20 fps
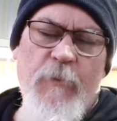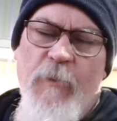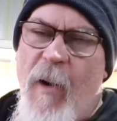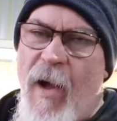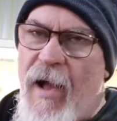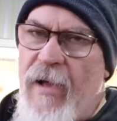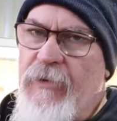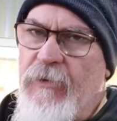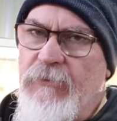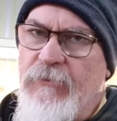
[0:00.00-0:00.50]

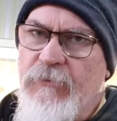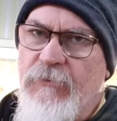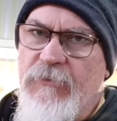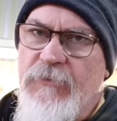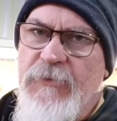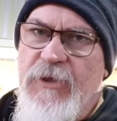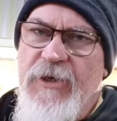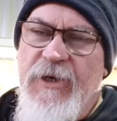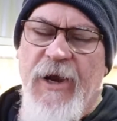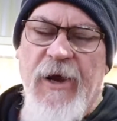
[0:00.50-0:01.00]
But,
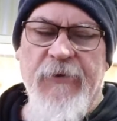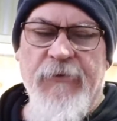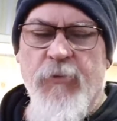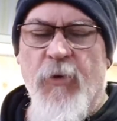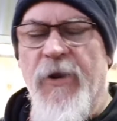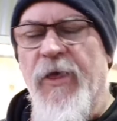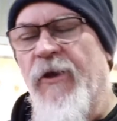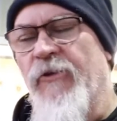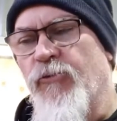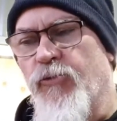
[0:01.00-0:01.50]
you know, it's
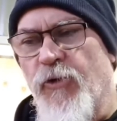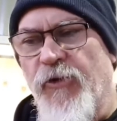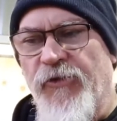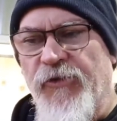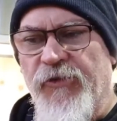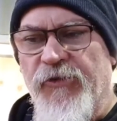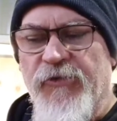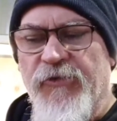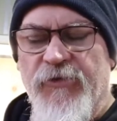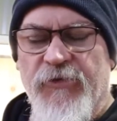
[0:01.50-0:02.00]
one of those
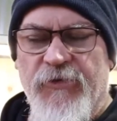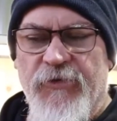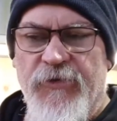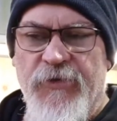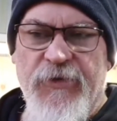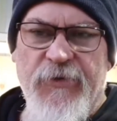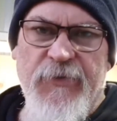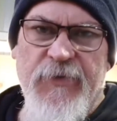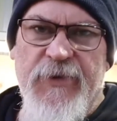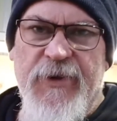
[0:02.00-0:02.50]
risks
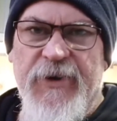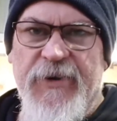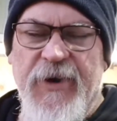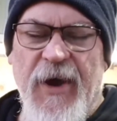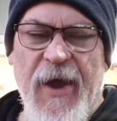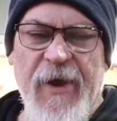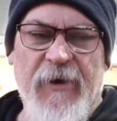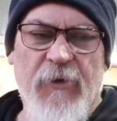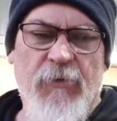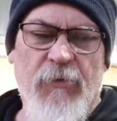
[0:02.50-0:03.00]
you
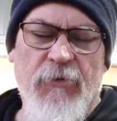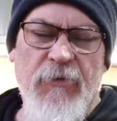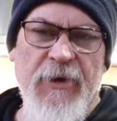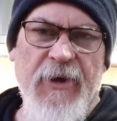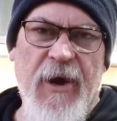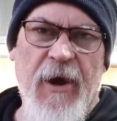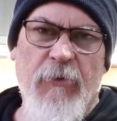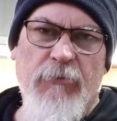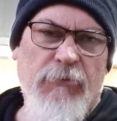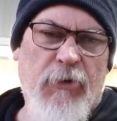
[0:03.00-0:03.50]
take, or,
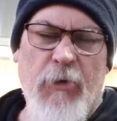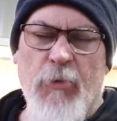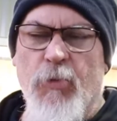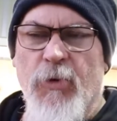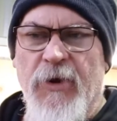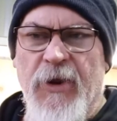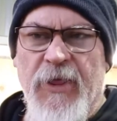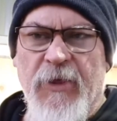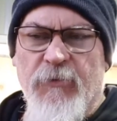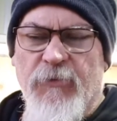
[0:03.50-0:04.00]
you know,
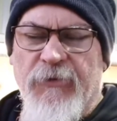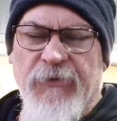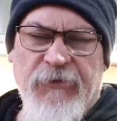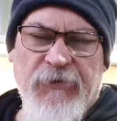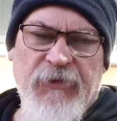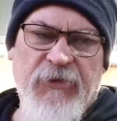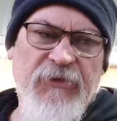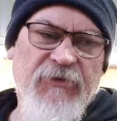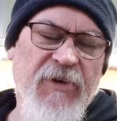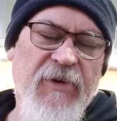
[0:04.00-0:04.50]
what are the
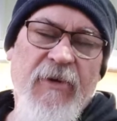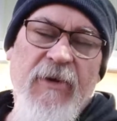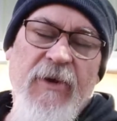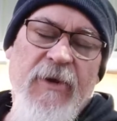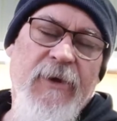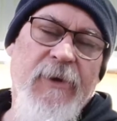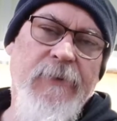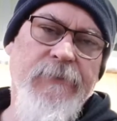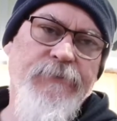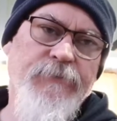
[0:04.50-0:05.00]
risks of it
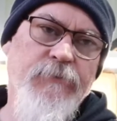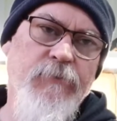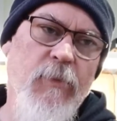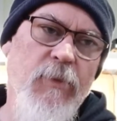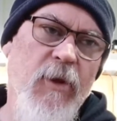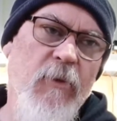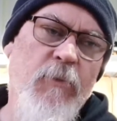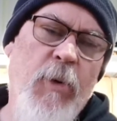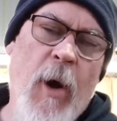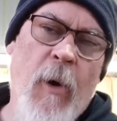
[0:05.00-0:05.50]

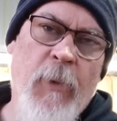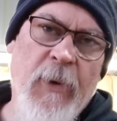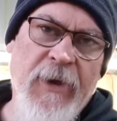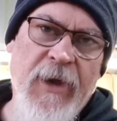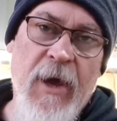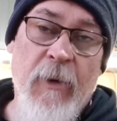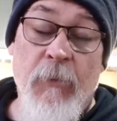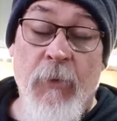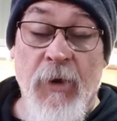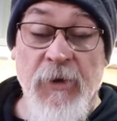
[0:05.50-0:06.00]

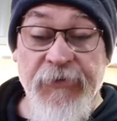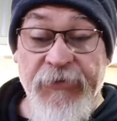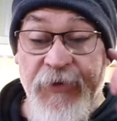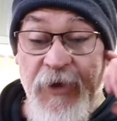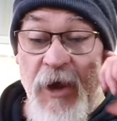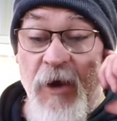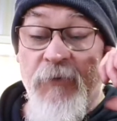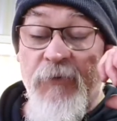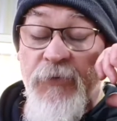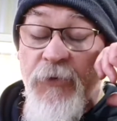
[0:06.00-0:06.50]
popping out by
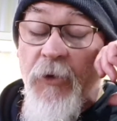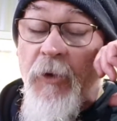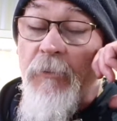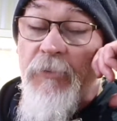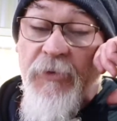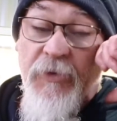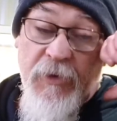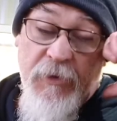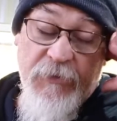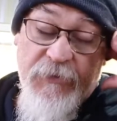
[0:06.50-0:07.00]
itself
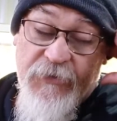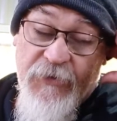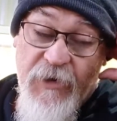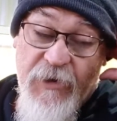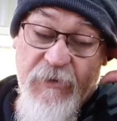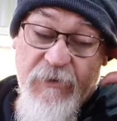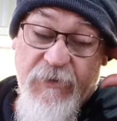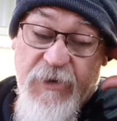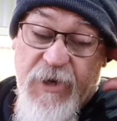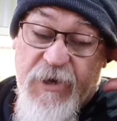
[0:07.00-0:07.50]
type thing. So,
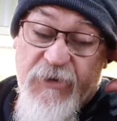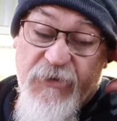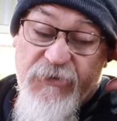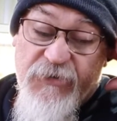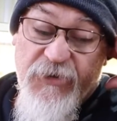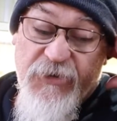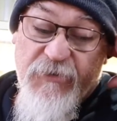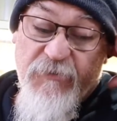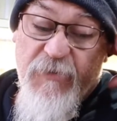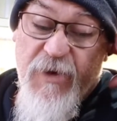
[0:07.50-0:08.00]
yeah,
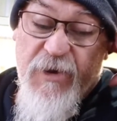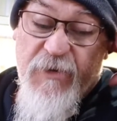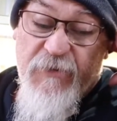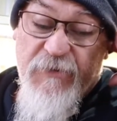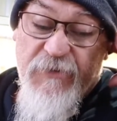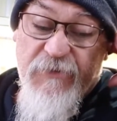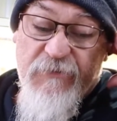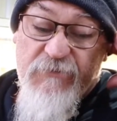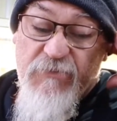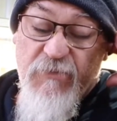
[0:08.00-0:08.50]
it's just a matter
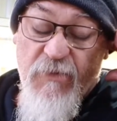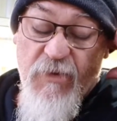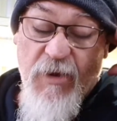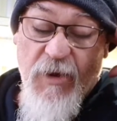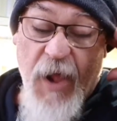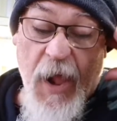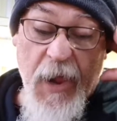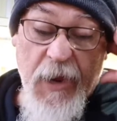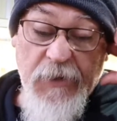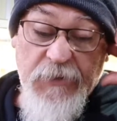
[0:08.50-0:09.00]
of
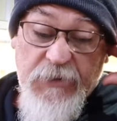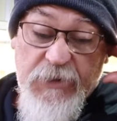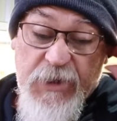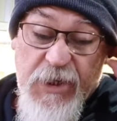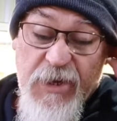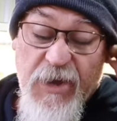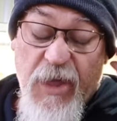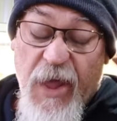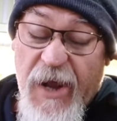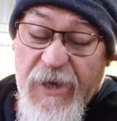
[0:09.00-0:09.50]

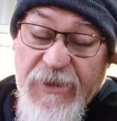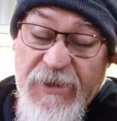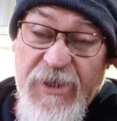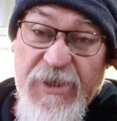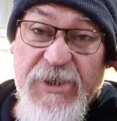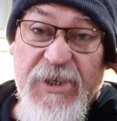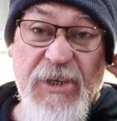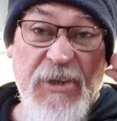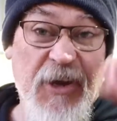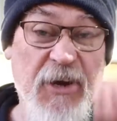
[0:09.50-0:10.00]

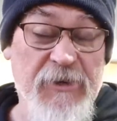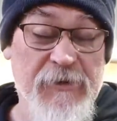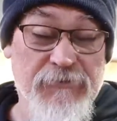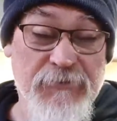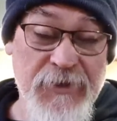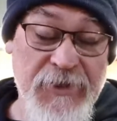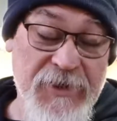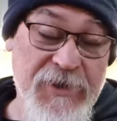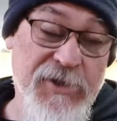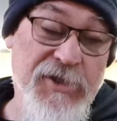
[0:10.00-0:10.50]
assessing
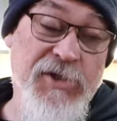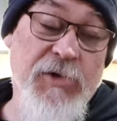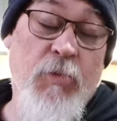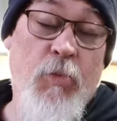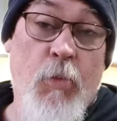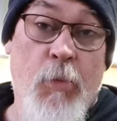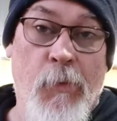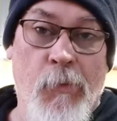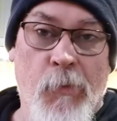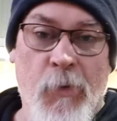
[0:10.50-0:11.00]
those risks
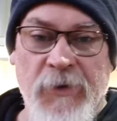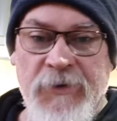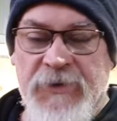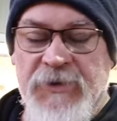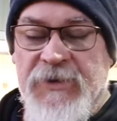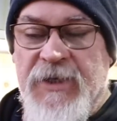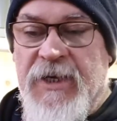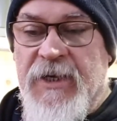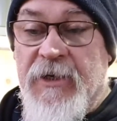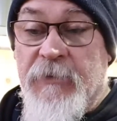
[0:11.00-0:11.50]
from
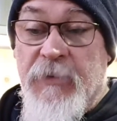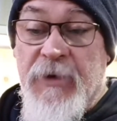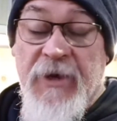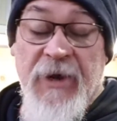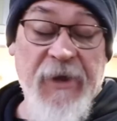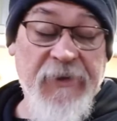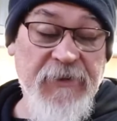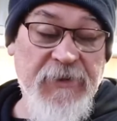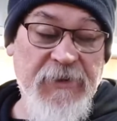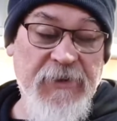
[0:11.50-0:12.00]
what's needed to be
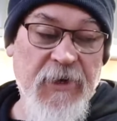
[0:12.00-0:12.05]
done.